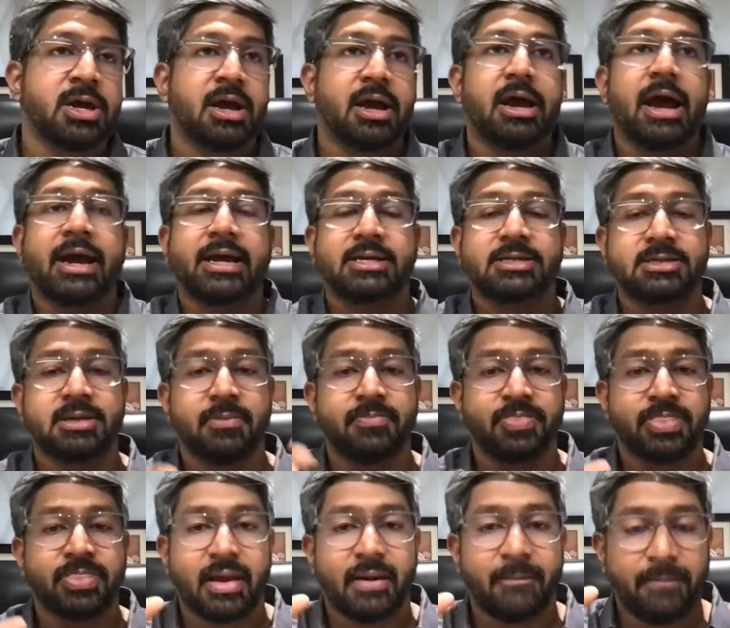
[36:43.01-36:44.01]
Guys,
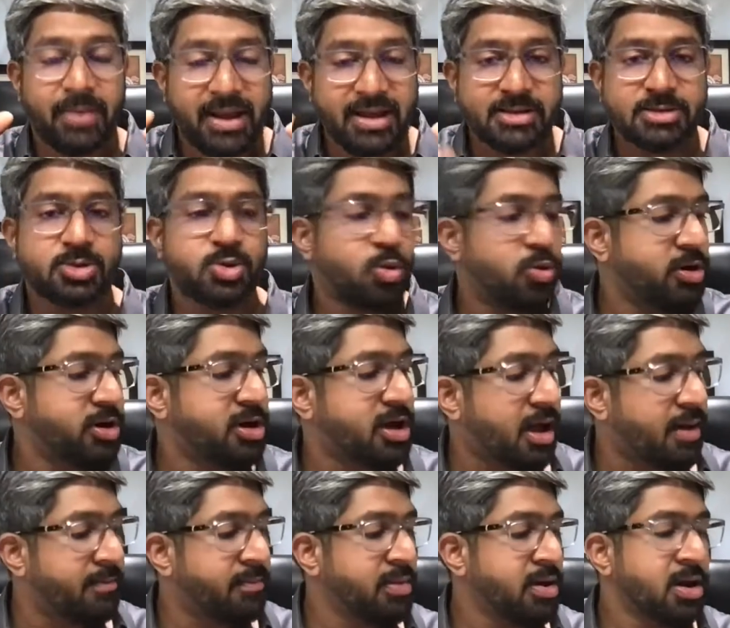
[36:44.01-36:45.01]
please don't
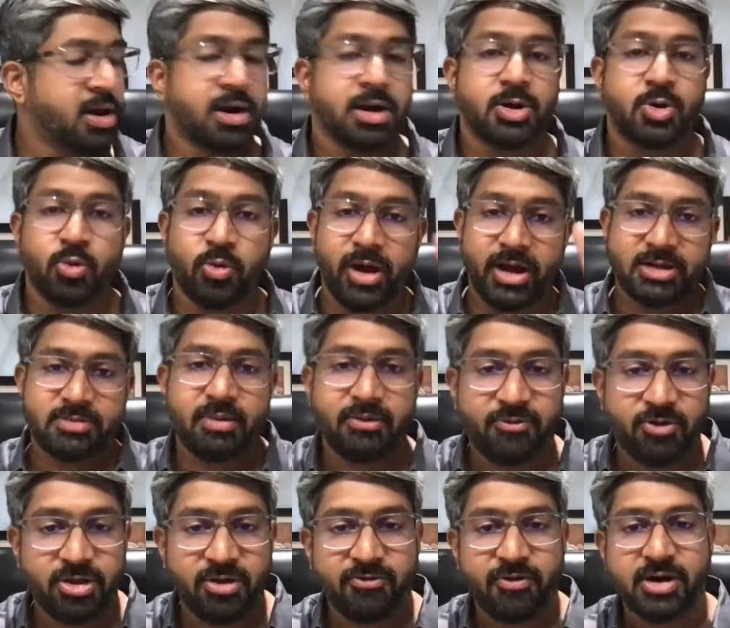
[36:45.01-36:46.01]
come 2 days
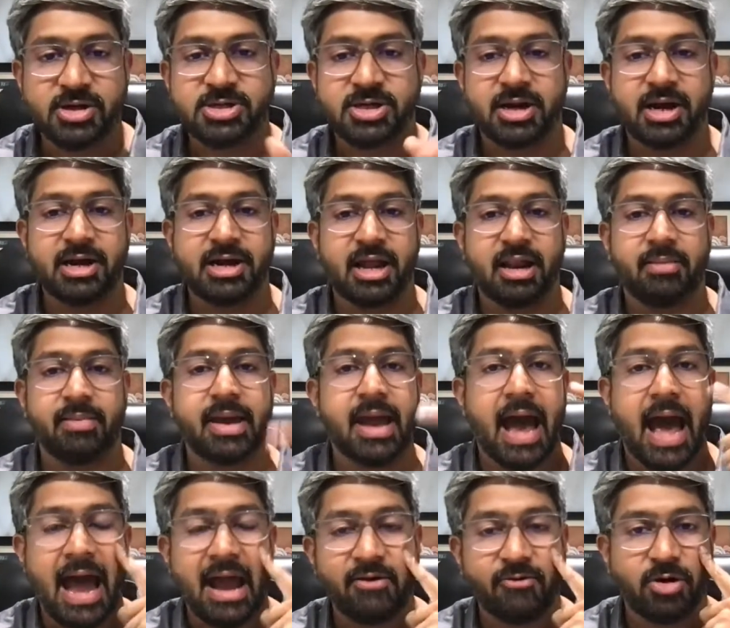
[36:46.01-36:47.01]
before the function and tell me,
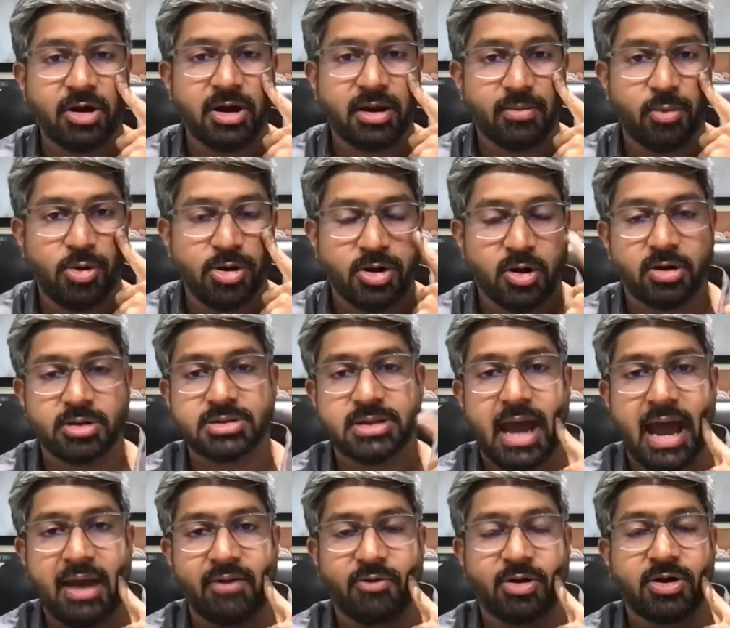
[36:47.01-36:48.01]
I want a Botox,
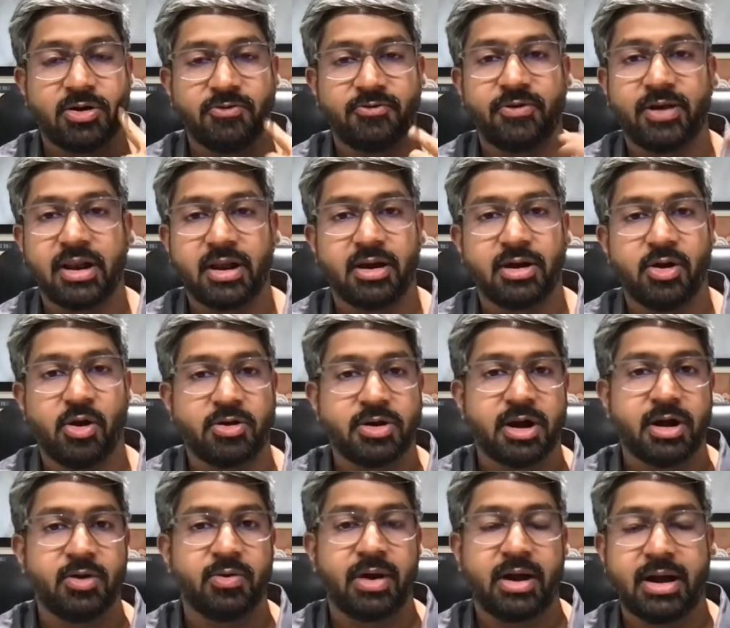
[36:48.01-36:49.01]
I want a filler, doctor,
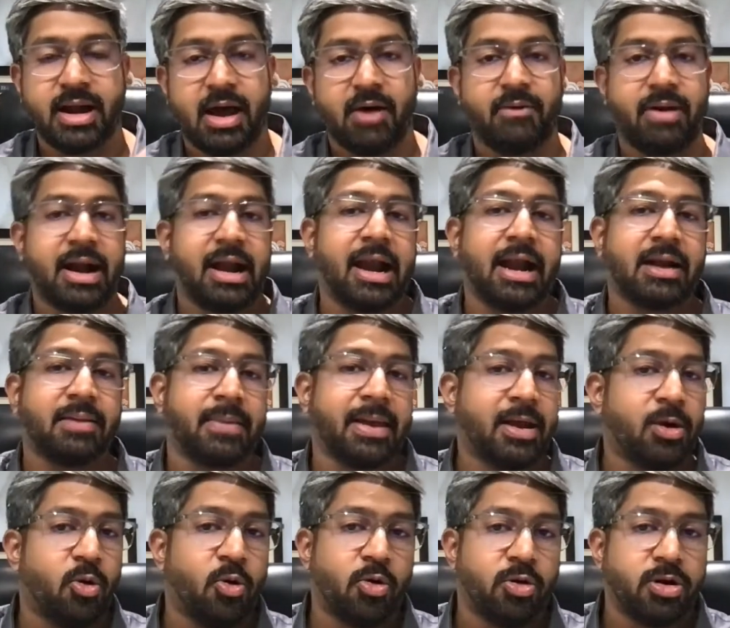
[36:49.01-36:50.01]
do it now and let me
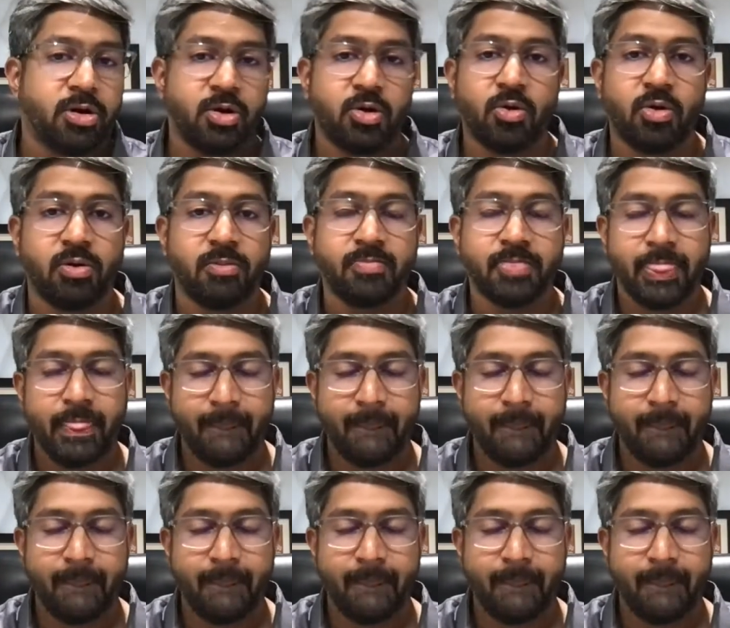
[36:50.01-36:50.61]
go. No.